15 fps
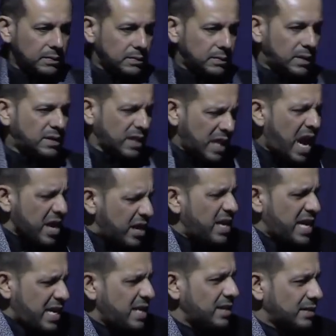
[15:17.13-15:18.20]
It's an
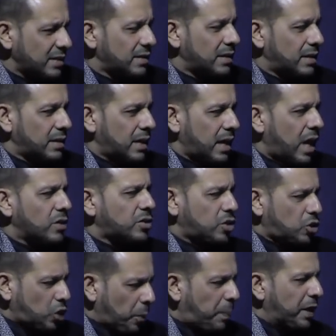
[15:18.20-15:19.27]
irony how
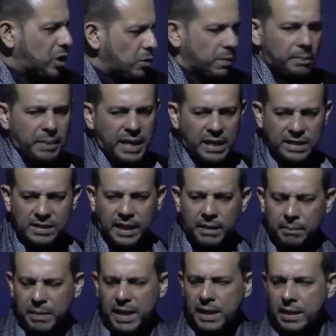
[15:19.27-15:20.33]
stupid human beings
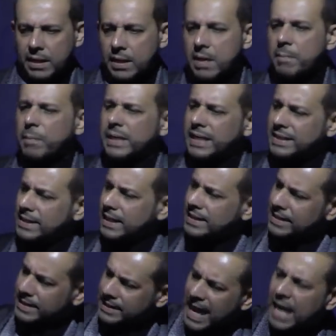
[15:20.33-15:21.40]
can be, but it's
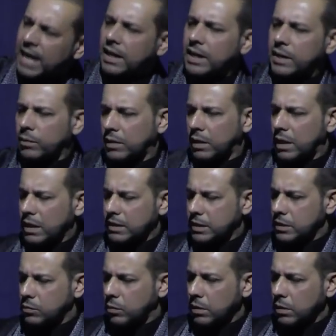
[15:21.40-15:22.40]
exactly what Allah says.